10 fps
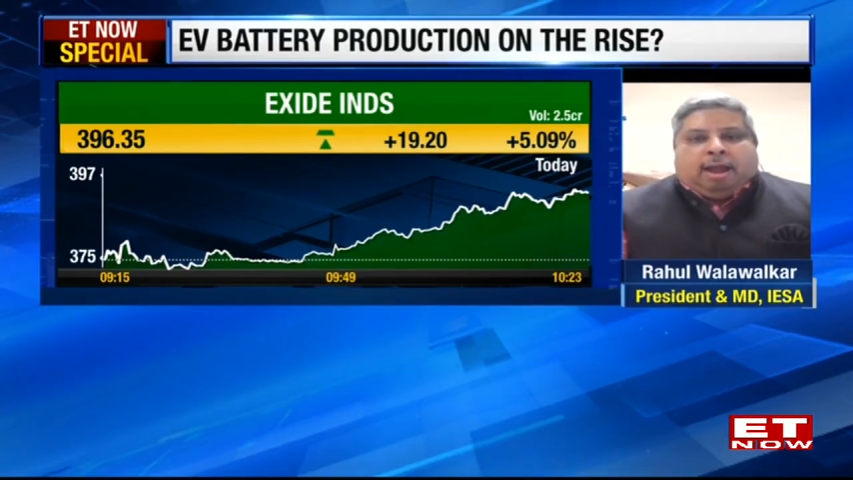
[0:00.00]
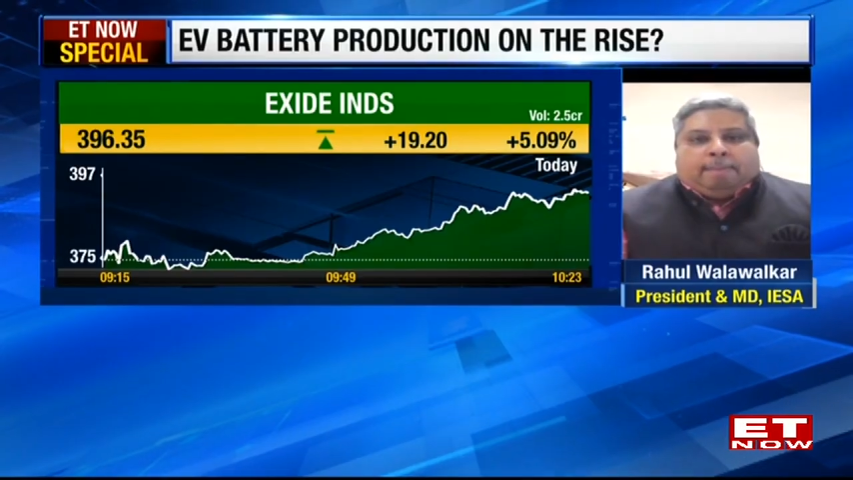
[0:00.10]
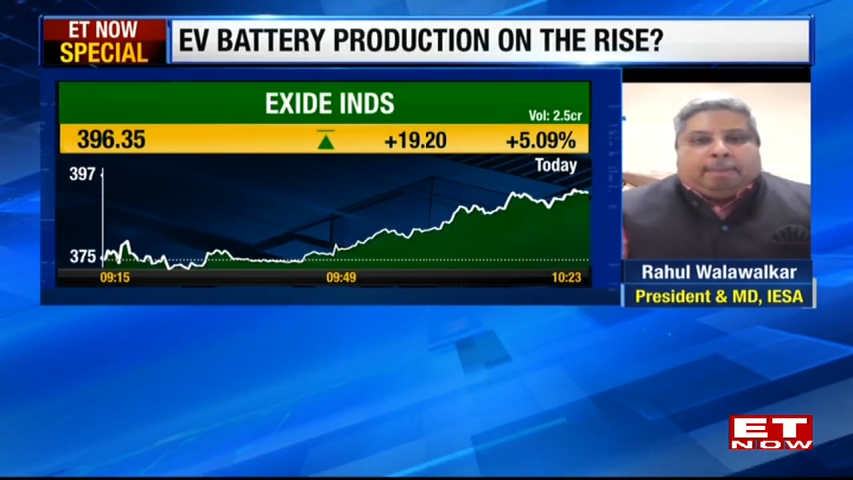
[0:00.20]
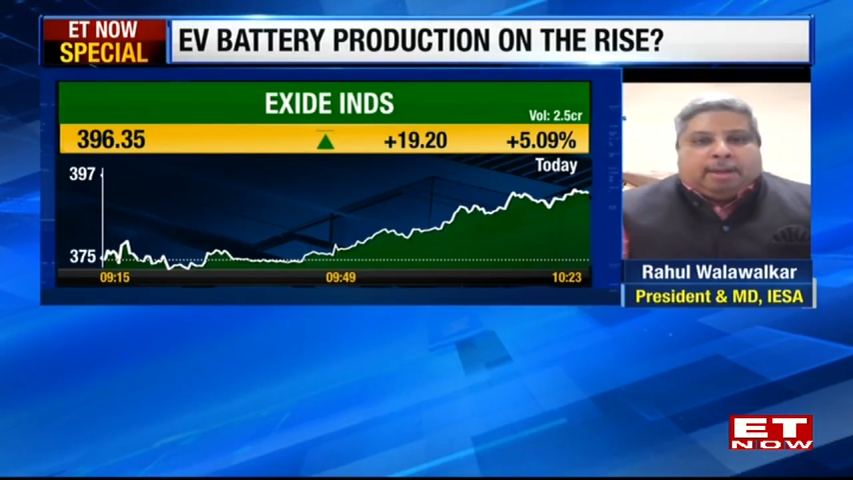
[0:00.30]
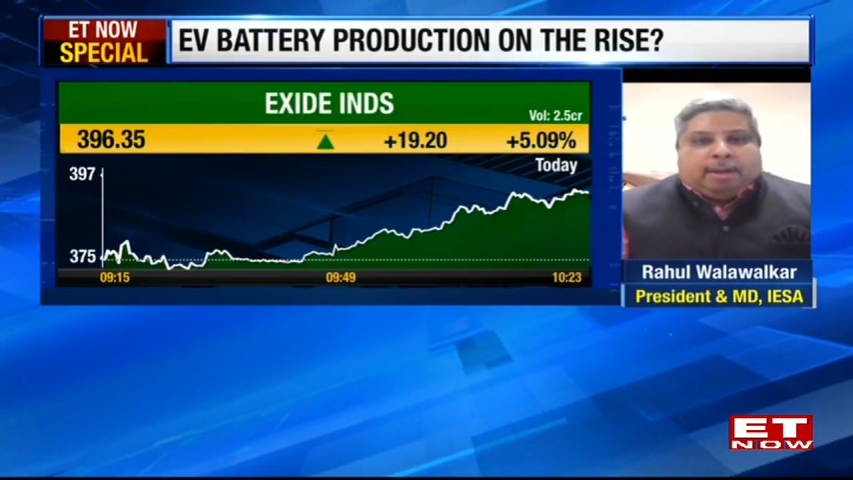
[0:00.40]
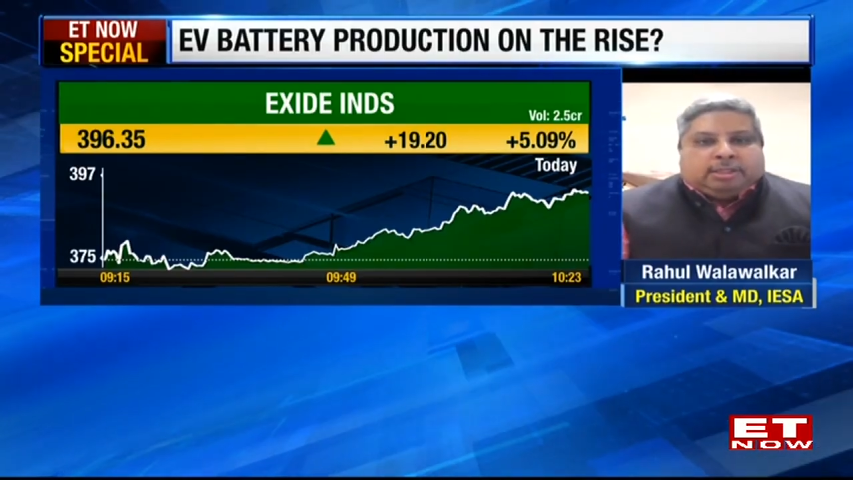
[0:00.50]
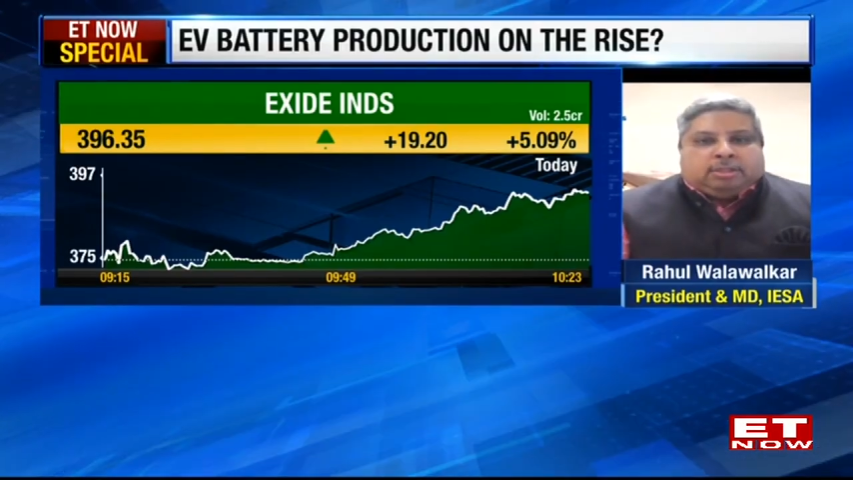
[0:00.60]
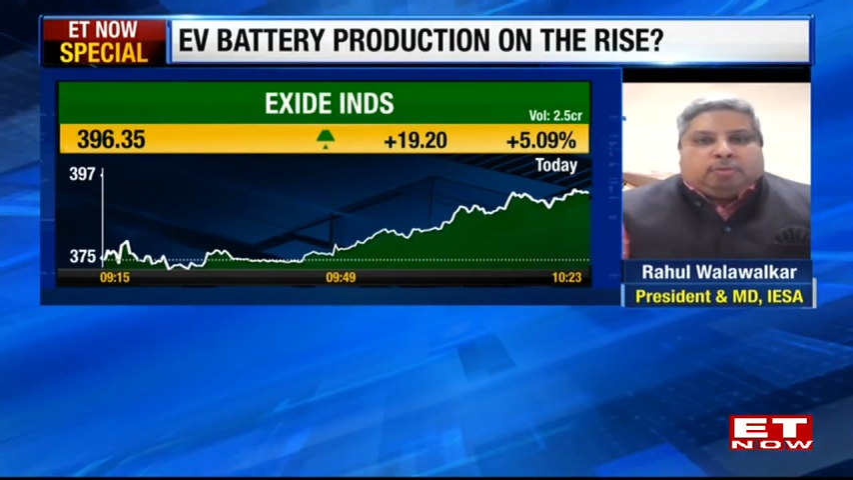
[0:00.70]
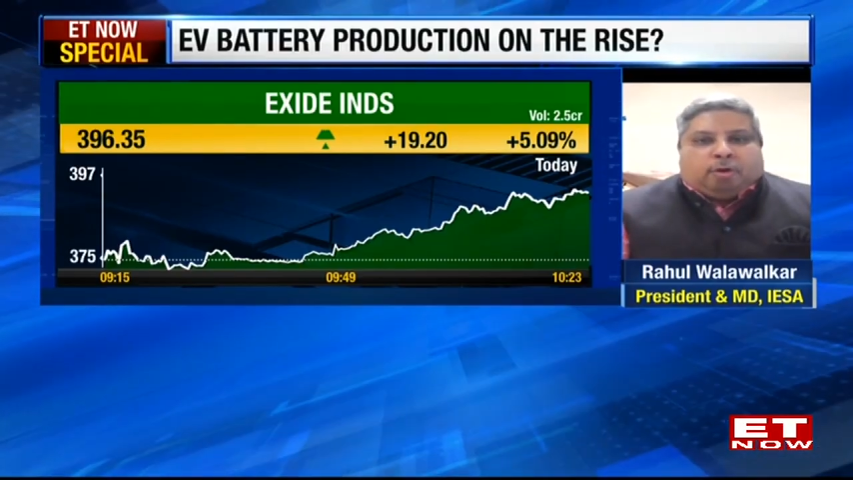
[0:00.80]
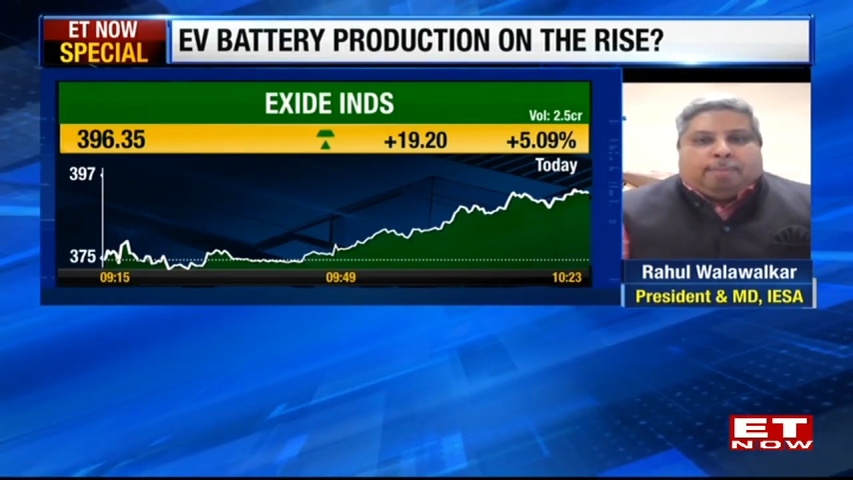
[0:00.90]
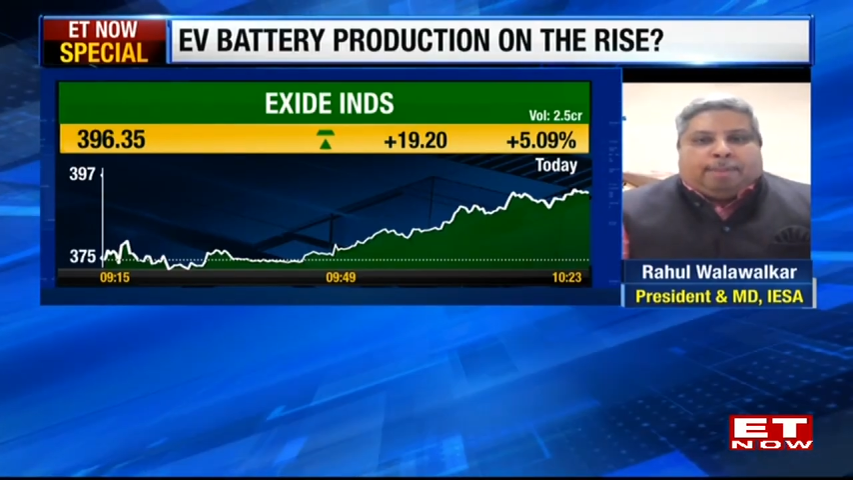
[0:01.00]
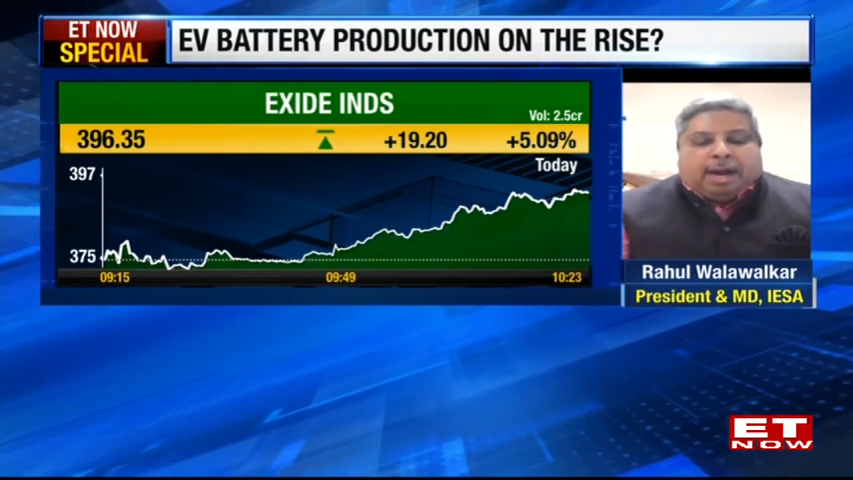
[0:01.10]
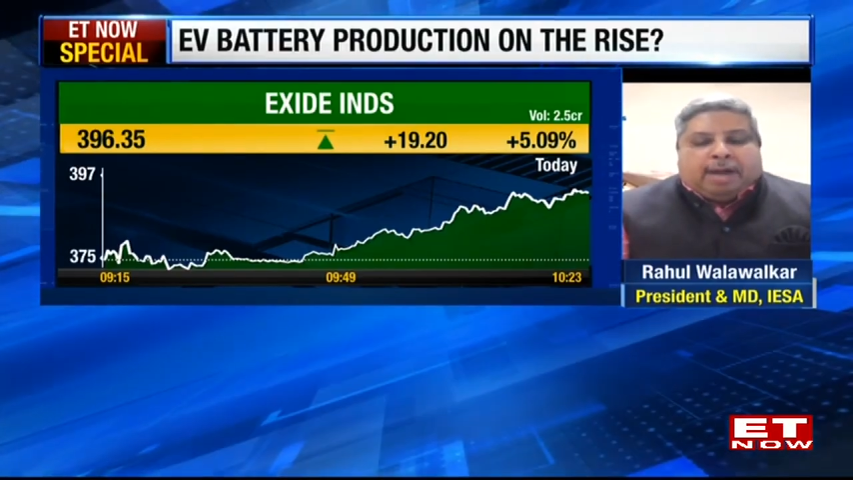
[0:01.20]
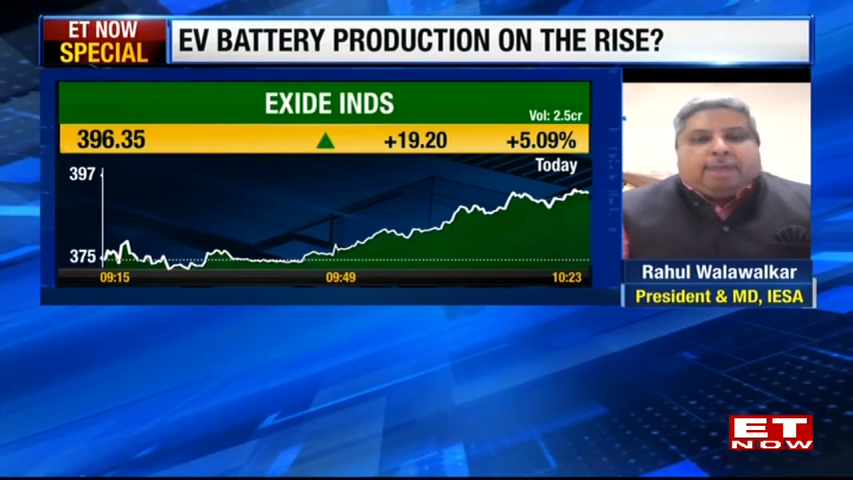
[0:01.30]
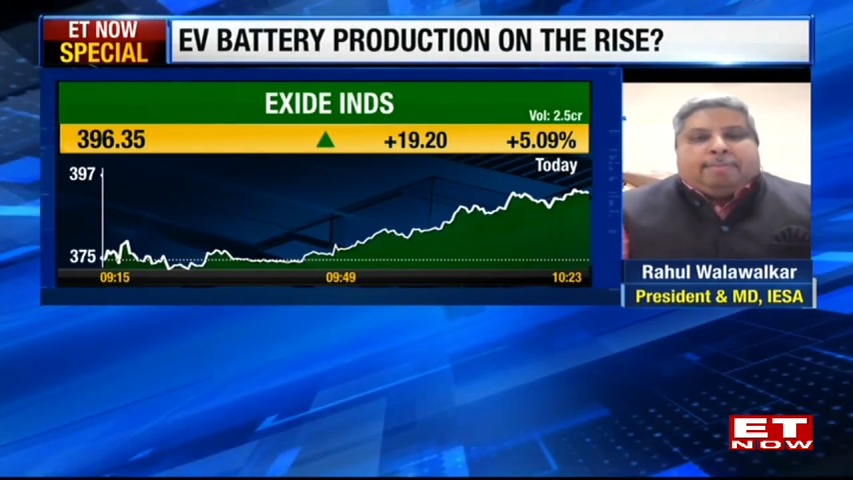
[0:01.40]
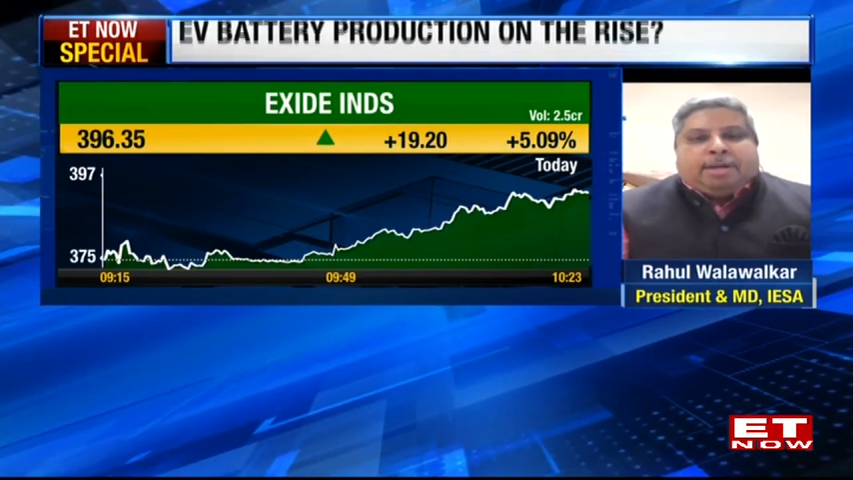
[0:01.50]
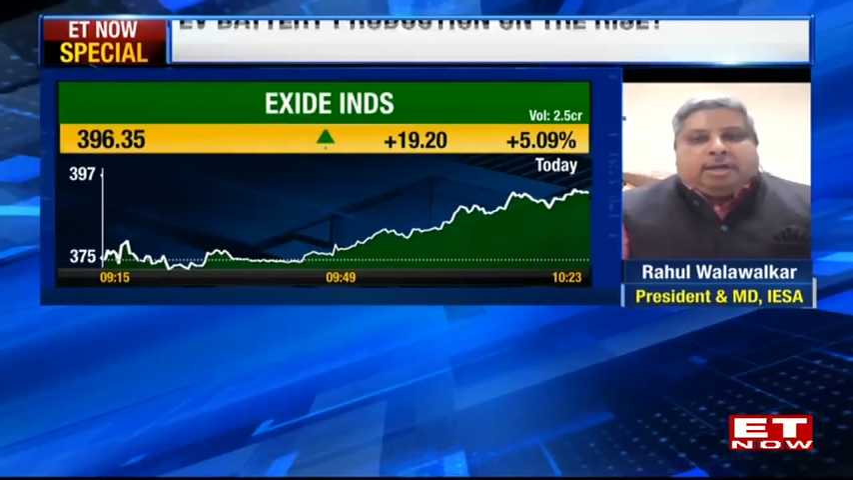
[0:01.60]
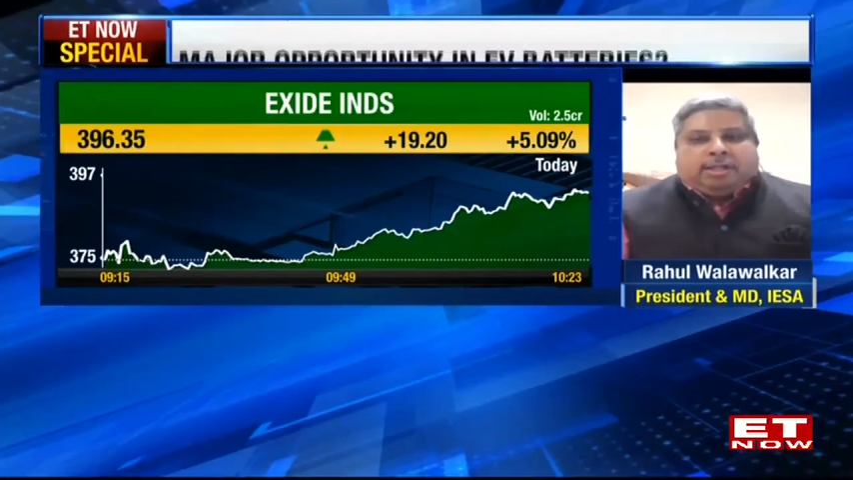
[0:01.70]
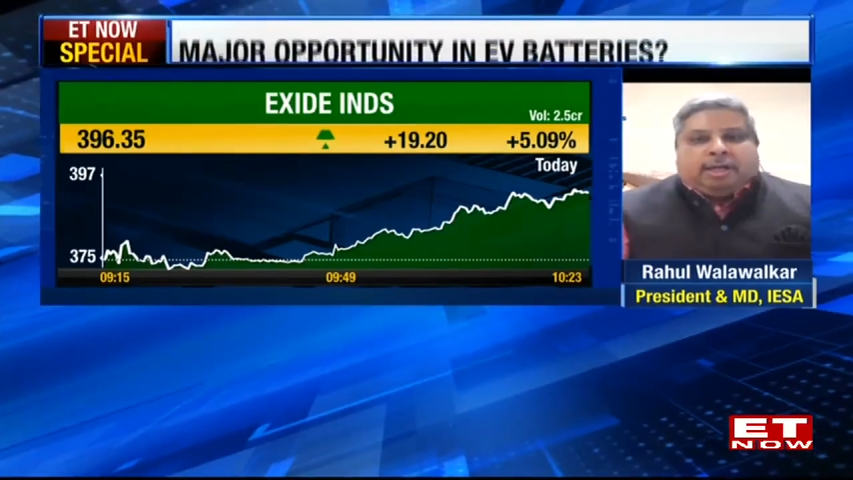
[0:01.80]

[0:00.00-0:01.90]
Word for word: applications for behind the meter